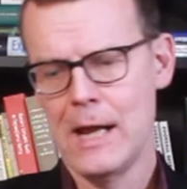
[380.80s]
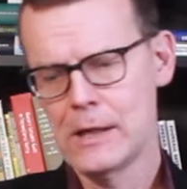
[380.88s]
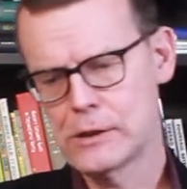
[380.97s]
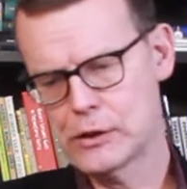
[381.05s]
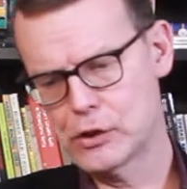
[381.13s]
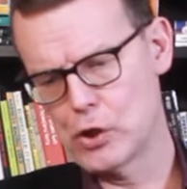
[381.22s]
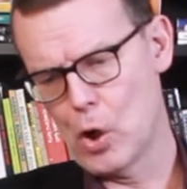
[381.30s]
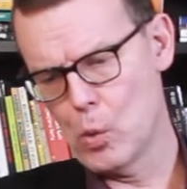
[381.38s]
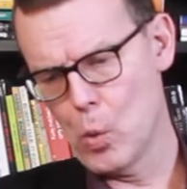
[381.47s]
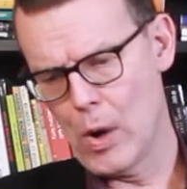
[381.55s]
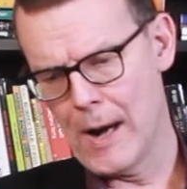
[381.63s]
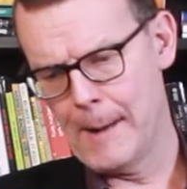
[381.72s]

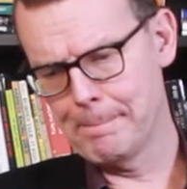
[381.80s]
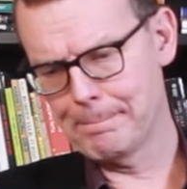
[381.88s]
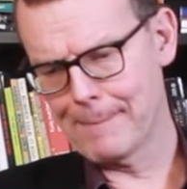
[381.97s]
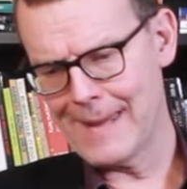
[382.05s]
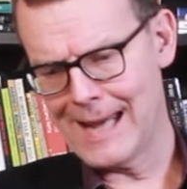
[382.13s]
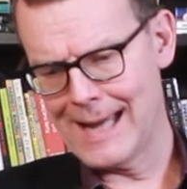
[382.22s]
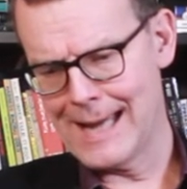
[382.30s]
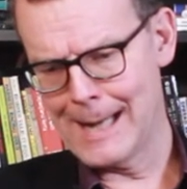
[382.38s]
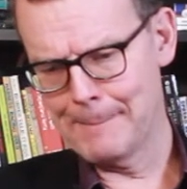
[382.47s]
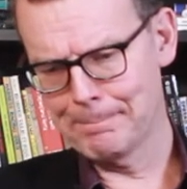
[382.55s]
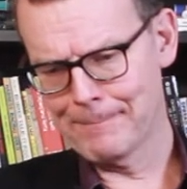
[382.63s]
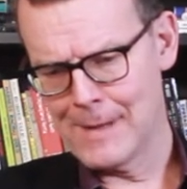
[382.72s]
So
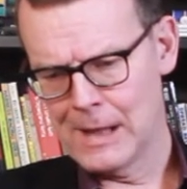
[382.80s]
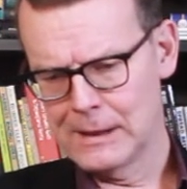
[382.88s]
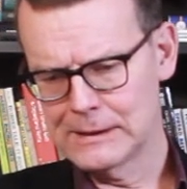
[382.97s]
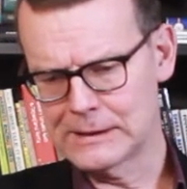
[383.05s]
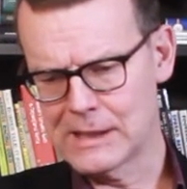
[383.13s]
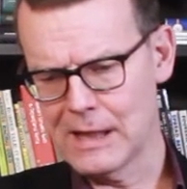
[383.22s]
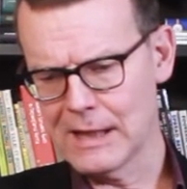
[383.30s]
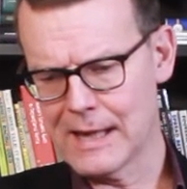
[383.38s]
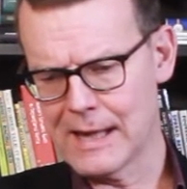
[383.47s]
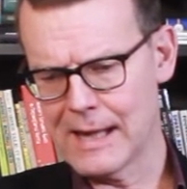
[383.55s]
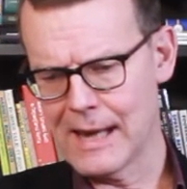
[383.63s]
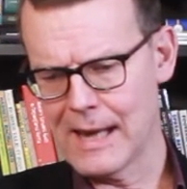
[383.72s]

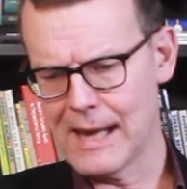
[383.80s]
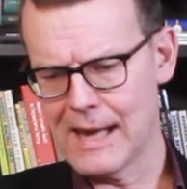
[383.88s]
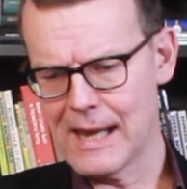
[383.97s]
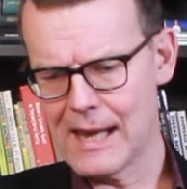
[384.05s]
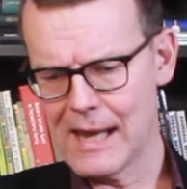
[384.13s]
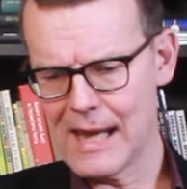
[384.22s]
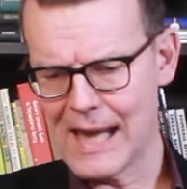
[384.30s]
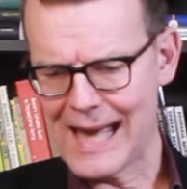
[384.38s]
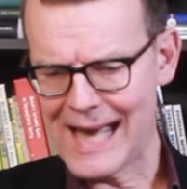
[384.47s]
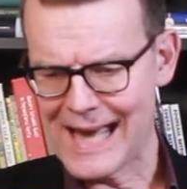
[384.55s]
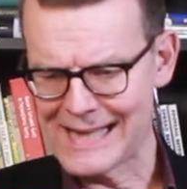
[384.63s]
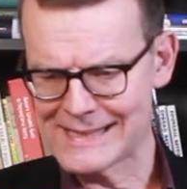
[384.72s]
Schalke
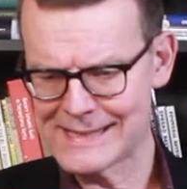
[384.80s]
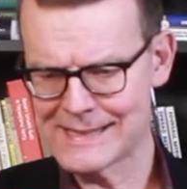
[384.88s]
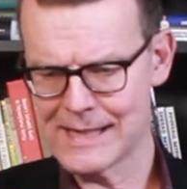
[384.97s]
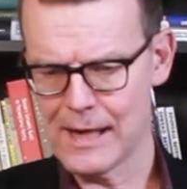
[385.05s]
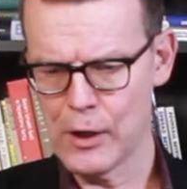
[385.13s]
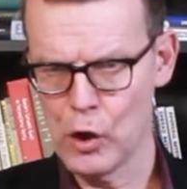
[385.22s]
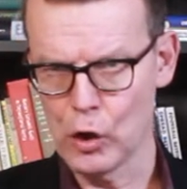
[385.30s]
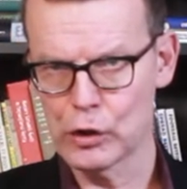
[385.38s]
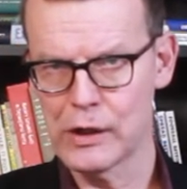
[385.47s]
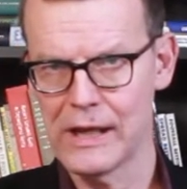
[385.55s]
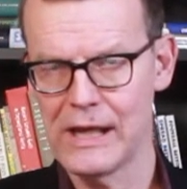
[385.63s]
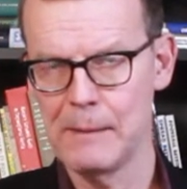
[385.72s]
has
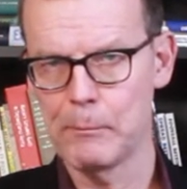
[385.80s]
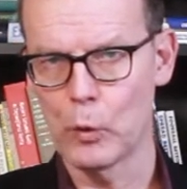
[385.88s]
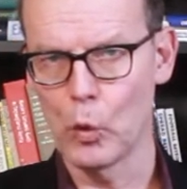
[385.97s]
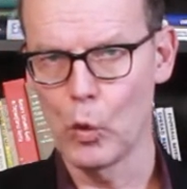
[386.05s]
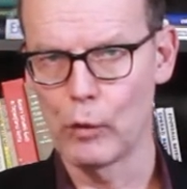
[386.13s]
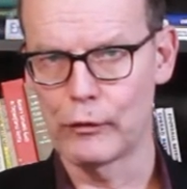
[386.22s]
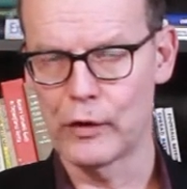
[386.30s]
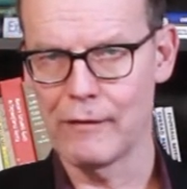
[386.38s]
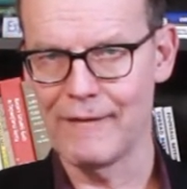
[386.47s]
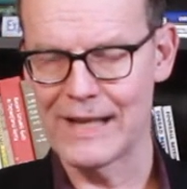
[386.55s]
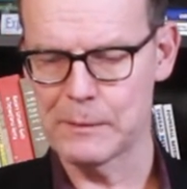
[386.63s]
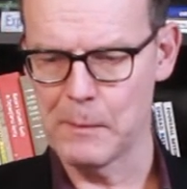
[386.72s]
not improved
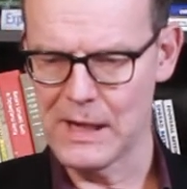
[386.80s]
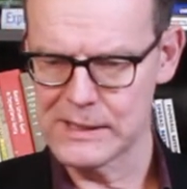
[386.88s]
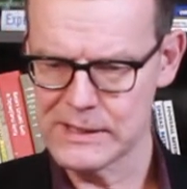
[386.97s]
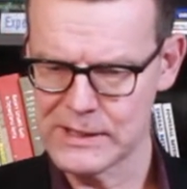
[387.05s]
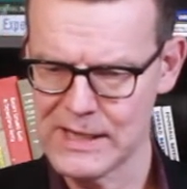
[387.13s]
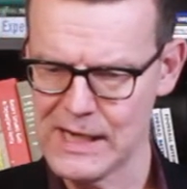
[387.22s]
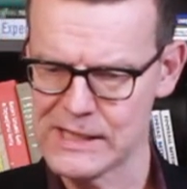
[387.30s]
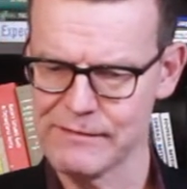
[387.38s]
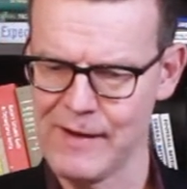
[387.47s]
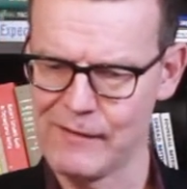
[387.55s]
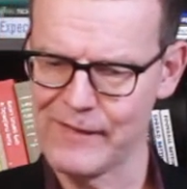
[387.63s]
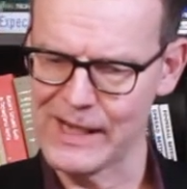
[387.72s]
that much as
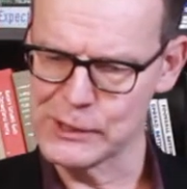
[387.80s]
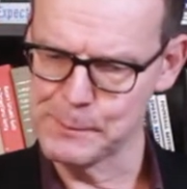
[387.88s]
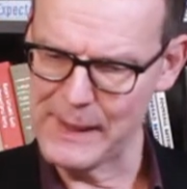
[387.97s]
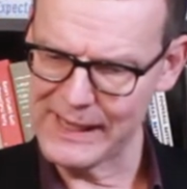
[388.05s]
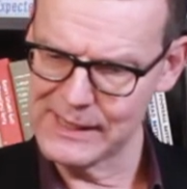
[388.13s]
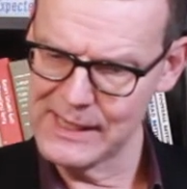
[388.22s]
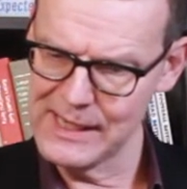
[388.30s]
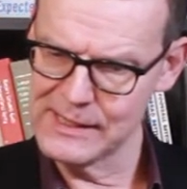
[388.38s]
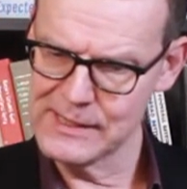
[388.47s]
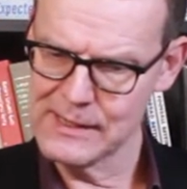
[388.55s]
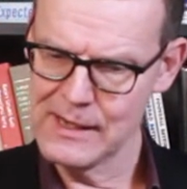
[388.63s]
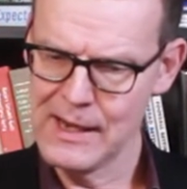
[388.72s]
we have
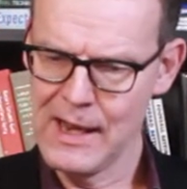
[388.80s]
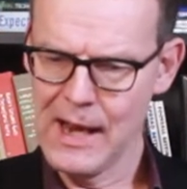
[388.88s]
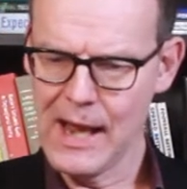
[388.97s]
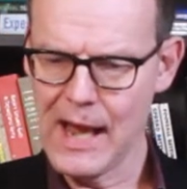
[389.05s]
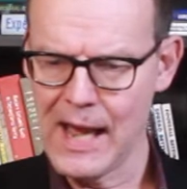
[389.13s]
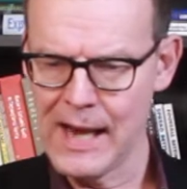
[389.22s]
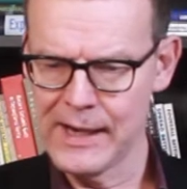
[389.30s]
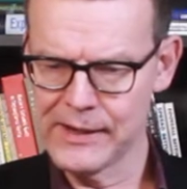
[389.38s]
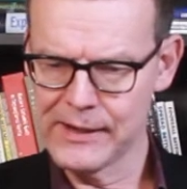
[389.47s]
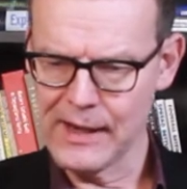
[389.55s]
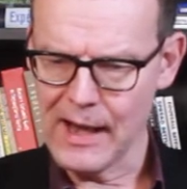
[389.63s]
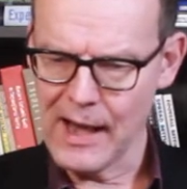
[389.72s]
expected, and
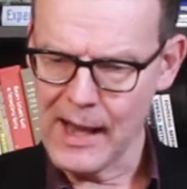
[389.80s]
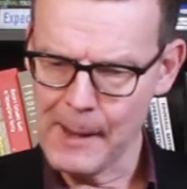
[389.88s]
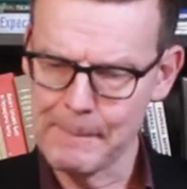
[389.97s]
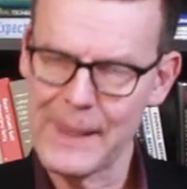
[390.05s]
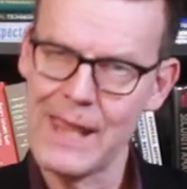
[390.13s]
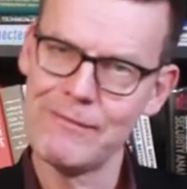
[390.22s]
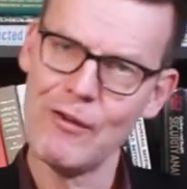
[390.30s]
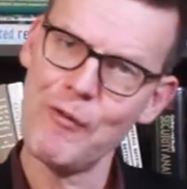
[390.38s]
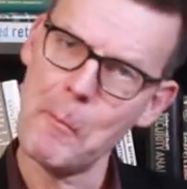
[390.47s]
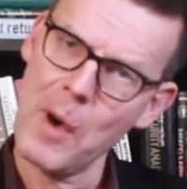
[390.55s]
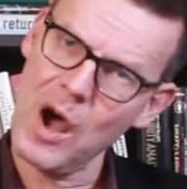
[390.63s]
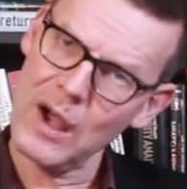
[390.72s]
even the
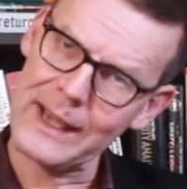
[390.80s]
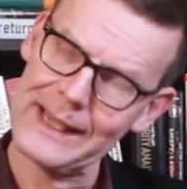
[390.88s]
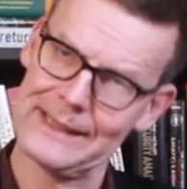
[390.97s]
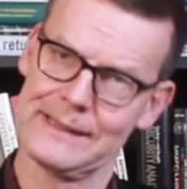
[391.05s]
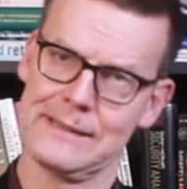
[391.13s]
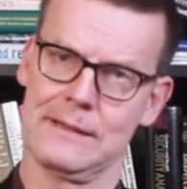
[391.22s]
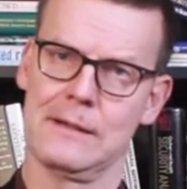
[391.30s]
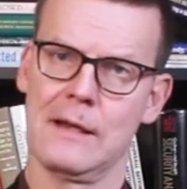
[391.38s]
market